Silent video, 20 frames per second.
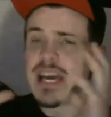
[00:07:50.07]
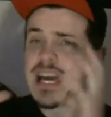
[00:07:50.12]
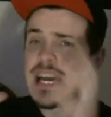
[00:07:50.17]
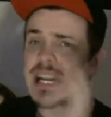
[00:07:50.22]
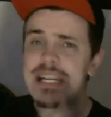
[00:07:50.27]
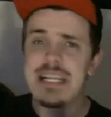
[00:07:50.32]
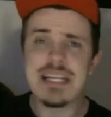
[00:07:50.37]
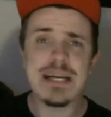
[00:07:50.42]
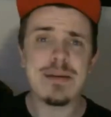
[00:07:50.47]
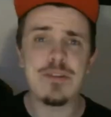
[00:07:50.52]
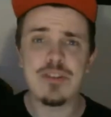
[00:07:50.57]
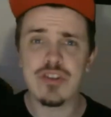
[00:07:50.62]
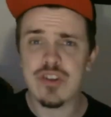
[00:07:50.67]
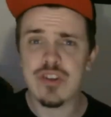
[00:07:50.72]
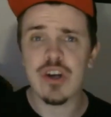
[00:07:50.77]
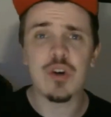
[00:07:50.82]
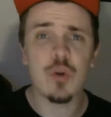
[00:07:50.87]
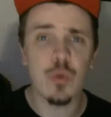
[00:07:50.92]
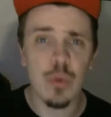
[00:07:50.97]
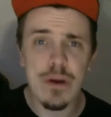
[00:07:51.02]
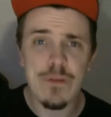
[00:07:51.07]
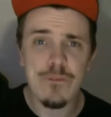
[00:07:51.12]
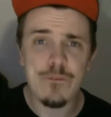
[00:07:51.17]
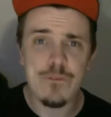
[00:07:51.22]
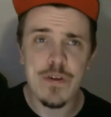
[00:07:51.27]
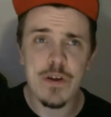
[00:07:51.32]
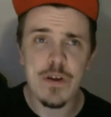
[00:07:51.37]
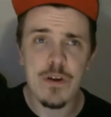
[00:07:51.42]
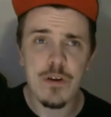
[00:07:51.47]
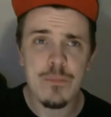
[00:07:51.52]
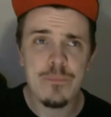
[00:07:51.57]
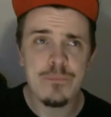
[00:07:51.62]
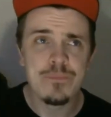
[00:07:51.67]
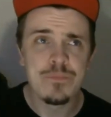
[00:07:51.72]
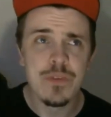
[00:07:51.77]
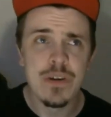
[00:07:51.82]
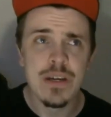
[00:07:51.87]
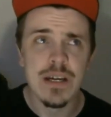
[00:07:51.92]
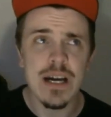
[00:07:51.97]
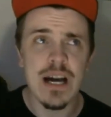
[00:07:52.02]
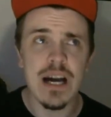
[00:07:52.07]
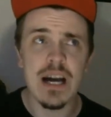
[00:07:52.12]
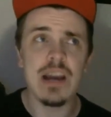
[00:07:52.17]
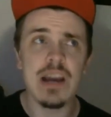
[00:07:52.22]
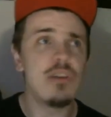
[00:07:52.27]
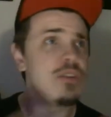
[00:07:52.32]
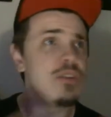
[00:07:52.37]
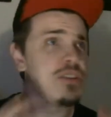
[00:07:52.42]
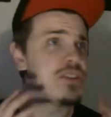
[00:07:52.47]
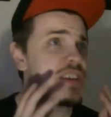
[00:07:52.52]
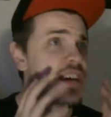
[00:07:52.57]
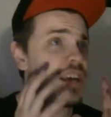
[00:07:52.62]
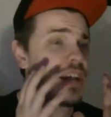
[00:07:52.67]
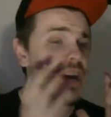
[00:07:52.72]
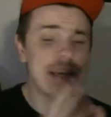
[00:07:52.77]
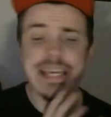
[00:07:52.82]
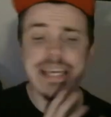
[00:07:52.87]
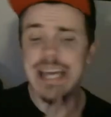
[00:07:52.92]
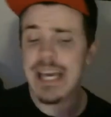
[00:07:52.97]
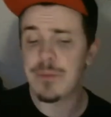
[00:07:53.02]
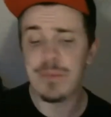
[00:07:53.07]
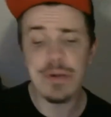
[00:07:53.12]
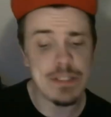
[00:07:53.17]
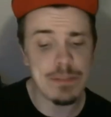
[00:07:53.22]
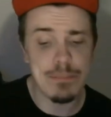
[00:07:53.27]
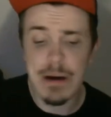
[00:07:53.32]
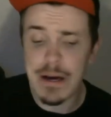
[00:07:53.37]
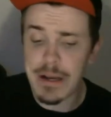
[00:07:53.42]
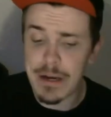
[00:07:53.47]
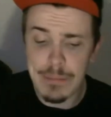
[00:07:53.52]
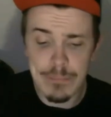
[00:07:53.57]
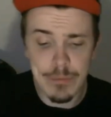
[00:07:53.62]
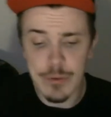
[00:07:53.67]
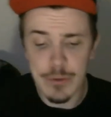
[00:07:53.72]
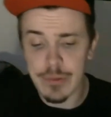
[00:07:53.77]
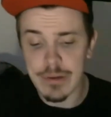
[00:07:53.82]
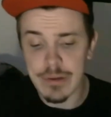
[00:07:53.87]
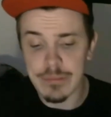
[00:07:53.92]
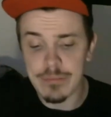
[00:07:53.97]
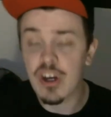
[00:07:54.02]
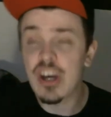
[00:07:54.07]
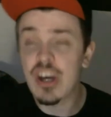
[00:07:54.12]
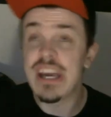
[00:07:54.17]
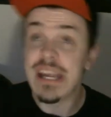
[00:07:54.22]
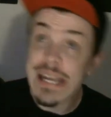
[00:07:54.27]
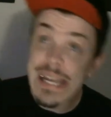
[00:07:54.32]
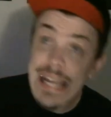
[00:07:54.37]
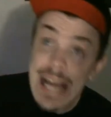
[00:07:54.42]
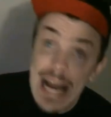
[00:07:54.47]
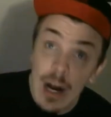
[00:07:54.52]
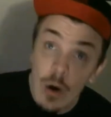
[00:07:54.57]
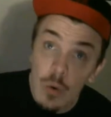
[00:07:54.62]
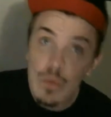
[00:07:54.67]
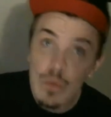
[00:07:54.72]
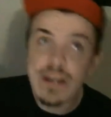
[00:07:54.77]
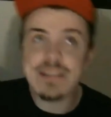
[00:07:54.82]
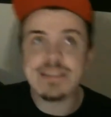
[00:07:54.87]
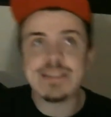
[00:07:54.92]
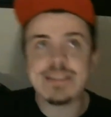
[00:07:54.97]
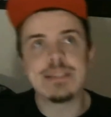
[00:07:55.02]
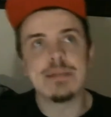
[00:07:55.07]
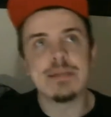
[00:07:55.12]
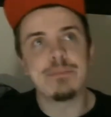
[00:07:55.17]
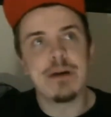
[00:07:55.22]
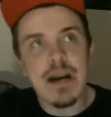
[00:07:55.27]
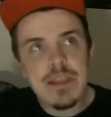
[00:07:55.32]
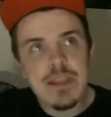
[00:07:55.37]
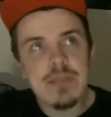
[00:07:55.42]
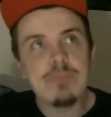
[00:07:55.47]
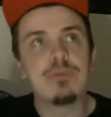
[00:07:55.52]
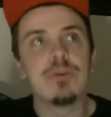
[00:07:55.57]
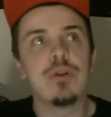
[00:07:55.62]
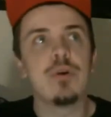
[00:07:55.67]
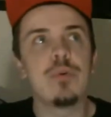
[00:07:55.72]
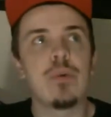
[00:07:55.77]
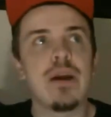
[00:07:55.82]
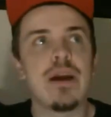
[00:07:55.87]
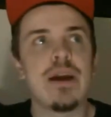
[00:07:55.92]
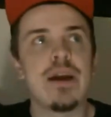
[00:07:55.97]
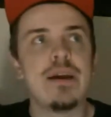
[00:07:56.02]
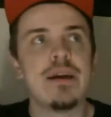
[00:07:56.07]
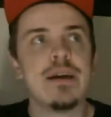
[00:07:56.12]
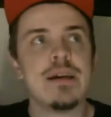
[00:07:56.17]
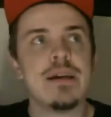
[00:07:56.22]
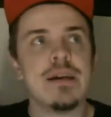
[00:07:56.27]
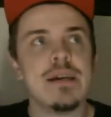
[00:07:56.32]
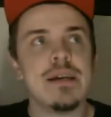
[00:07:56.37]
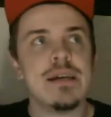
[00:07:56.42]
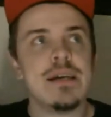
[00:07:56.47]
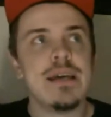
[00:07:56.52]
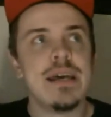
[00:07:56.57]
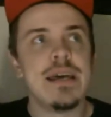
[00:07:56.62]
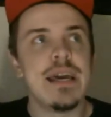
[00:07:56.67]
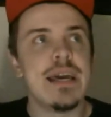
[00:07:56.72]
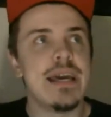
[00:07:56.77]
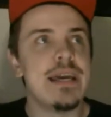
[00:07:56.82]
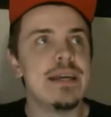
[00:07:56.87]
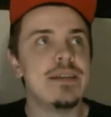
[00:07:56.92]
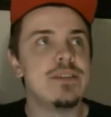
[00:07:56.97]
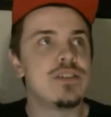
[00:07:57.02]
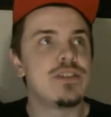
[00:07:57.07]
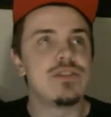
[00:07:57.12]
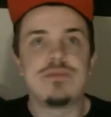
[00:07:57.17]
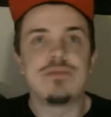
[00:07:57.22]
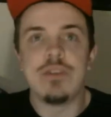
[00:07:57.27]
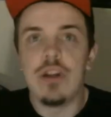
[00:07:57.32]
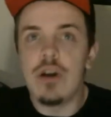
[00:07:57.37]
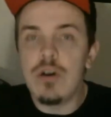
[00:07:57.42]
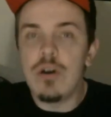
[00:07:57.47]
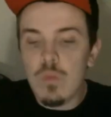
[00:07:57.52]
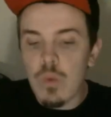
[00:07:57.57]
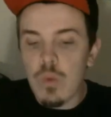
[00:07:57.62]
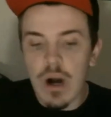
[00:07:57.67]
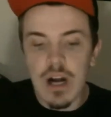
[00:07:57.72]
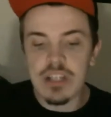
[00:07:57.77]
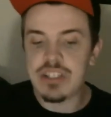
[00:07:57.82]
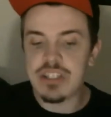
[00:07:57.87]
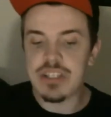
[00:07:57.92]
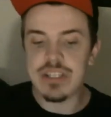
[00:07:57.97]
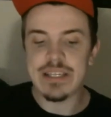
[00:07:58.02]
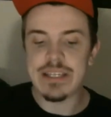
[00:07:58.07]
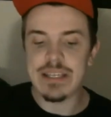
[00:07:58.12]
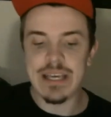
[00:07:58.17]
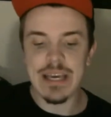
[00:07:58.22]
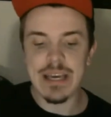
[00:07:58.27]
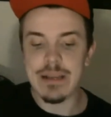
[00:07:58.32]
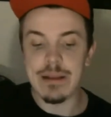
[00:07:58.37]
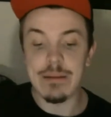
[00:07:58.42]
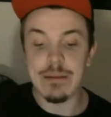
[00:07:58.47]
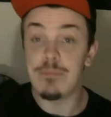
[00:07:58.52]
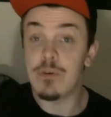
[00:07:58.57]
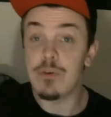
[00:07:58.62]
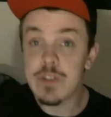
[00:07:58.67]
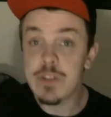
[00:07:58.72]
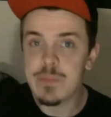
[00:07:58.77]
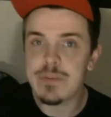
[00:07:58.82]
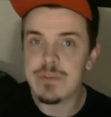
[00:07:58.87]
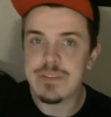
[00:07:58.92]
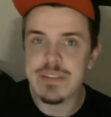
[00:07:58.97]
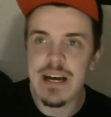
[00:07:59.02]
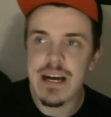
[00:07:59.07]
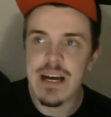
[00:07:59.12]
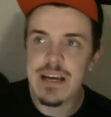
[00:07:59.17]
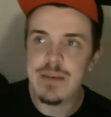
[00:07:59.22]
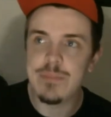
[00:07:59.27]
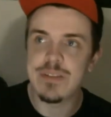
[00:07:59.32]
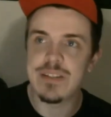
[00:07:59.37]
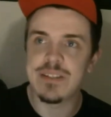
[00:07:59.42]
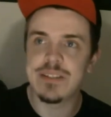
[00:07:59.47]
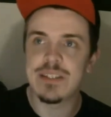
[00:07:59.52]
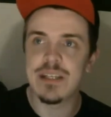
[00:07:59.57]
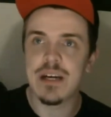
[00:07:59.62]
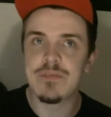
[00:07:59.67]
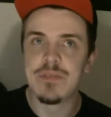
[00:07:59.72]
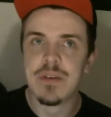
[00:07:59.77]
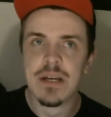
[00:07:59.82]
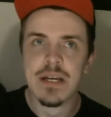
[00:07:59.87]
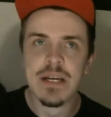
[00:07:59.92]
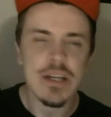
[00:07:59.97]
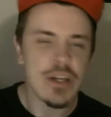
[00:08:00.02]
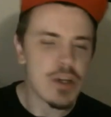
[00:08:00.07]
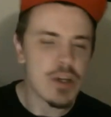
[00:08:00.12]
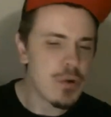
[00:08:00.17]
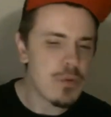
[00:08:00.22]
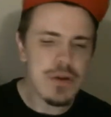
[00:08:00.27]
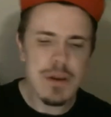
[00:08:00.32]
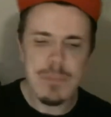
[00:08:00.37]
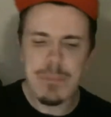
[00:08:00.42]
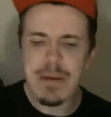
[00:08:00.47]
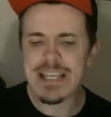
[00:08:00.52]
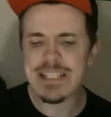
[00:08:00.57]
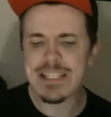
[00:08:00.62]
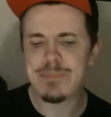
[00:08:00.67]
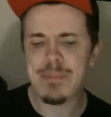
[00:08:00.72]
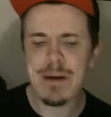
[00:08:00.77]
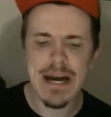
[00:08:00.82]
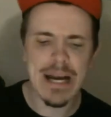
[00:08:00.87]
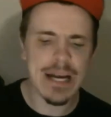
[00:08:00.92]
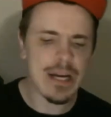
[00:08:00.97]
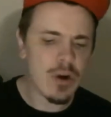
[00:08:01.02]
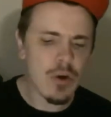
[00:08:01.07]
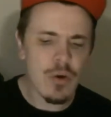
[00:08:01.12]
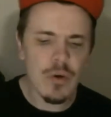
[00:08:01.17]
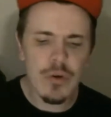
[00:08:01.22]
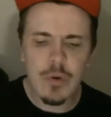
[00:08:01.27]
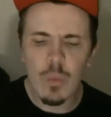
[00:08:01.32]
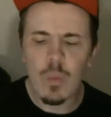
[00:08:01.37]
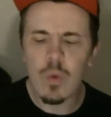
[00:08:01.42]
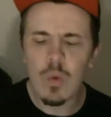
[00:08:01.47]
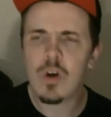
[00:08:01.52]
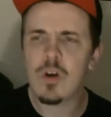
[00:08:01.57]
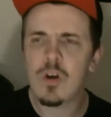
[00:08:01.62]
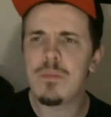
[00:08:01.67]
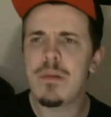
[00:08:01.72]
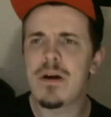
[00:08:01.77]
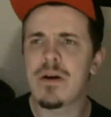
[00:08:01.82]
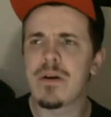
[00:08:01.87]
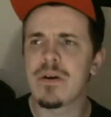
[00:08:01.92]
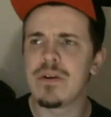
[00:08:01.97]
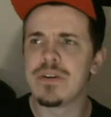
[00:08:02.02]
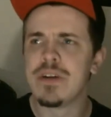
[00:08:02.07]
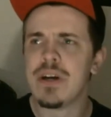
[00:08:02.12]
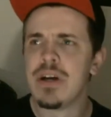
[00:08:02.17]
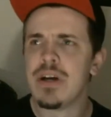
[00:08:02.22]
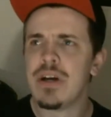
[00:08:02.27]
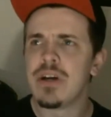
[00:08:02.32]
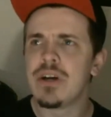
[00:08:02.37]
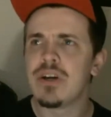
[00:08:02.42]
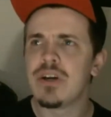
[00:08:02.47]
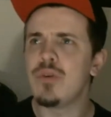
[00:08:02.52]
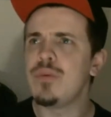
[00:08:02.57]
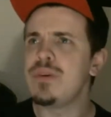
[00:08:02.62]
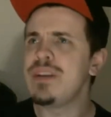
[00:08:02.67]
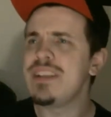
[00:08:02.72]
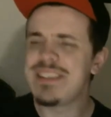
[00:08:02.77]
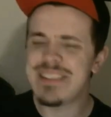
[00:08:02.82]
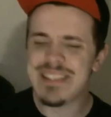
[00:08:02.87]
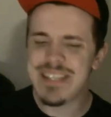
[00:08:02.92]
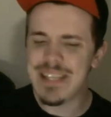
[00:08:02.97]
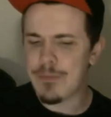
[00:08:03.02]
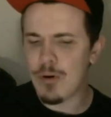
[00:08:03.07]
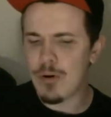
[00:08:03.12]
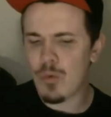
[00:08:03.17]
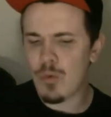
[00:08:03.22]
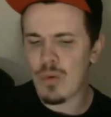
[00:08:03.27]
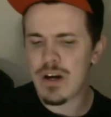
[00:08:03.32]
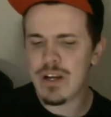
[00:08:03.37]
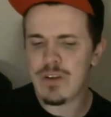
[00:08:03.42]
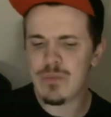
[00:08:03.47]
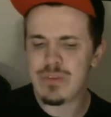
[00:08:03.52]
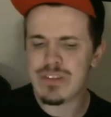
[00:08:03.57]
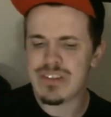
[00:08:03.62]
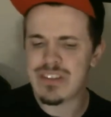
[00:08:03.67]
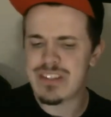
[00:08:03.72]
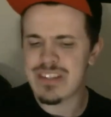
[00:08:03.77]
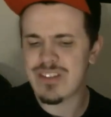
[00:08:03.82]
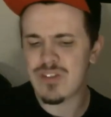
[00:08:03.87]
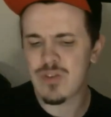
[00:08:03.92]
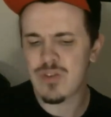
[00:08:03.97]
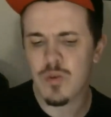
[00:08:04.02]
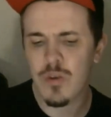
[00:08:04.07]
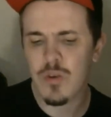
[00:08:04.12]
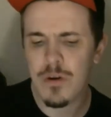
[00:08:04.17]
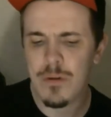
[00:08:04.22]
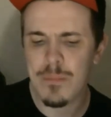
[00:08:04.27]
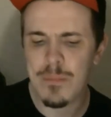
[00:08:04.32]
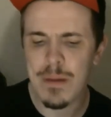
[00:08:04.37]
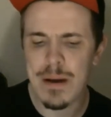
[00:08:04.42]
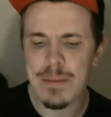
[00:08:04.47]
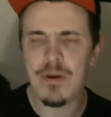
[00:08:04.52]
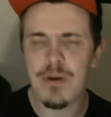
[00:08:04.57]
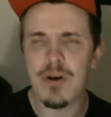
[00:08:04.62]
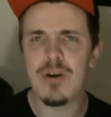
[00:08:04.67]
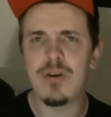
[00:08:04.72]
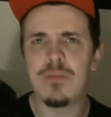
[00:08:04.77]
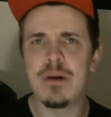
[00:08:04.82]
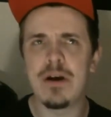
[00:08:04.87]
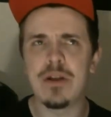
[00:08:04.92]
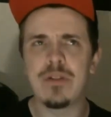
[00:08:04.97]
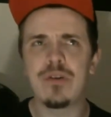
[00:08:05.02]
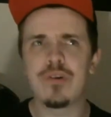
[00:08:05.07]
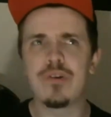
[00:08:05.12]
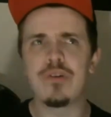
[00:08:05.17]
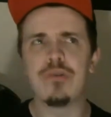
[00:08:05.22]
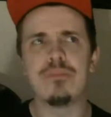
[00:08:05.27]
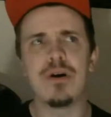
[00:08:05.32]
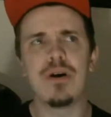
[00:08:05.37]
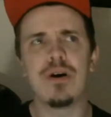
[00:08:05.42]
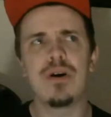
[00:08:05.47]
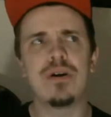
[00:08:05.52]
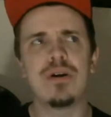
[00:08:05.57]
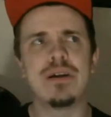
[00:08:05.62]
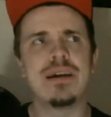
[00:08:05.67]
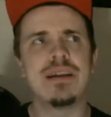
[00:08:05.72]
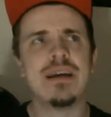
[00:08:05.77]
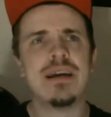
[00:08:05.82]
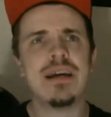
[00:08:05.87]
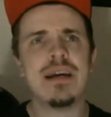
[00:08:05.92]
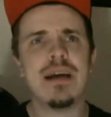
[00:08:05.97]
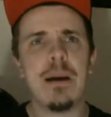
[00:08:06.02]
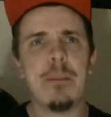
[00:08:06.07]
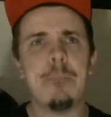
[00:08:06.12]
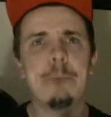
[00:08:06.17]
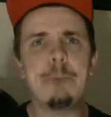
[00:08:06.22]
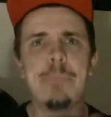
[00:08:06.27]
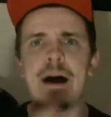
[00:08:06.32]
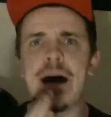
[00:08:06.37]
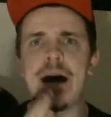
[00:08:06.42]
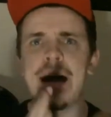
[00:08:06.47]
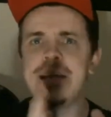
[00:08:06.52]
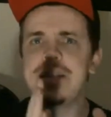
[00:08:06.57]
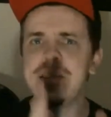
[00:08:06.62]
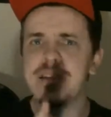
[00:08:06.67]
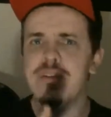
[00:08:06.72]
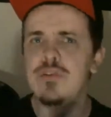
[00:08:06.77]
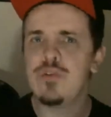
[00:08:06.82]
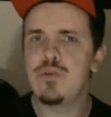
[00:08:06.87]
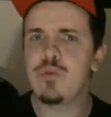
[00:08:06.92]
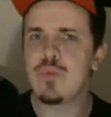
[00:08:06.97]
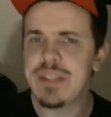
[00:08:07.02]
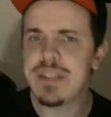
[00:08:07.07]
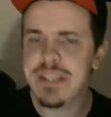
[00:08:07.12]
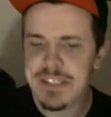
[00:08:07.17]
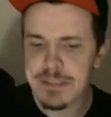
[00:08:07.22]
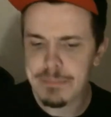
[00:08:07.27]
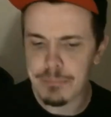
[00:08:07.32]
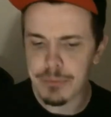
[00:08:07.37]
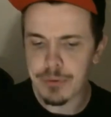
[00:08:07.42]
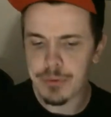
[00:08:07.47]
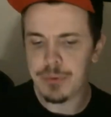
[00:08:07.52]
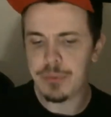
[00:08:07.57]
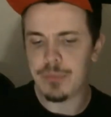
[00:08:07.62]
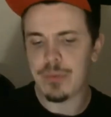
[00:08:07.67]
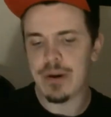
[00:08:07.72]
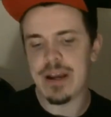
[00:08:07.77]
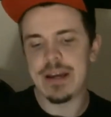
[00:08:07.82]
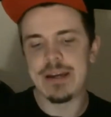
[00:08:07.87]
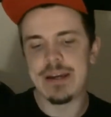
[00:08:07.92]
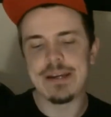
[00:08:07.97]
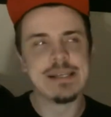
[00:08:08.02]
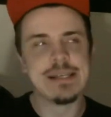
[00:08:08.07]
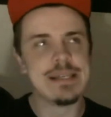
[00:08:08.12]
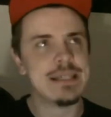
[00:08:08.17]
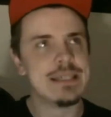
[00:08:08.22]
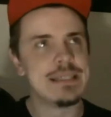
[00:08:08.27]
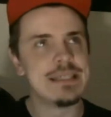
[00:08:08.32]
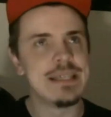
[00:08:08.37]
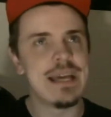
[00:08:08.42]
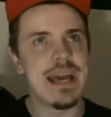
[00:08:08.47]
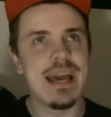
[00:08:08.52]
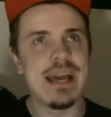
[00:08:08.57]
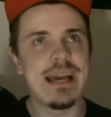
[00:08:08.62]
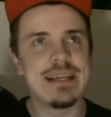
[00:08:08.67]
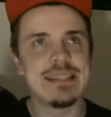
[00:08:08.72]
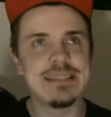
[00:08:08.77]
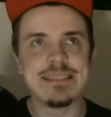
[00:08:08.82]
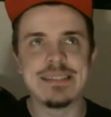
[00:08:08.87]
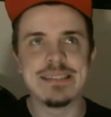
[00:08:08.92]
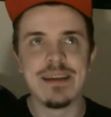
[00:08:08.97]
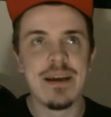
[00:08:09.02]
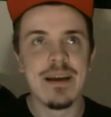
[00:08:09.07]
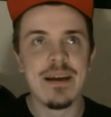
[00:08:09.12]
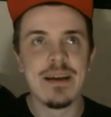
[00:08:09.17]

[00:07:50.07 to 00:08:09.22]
Anytime I saw a great film, I always said I can't wait to buy it on Blu-ray. Cannot wait to buy the Blu-ray and just you know watch it again and multiple times and stuff. Going to Best Buy, going to Walmart, going to Cinema One, which is a store in my mall, my local mall, and buying the new release Blu-ray, and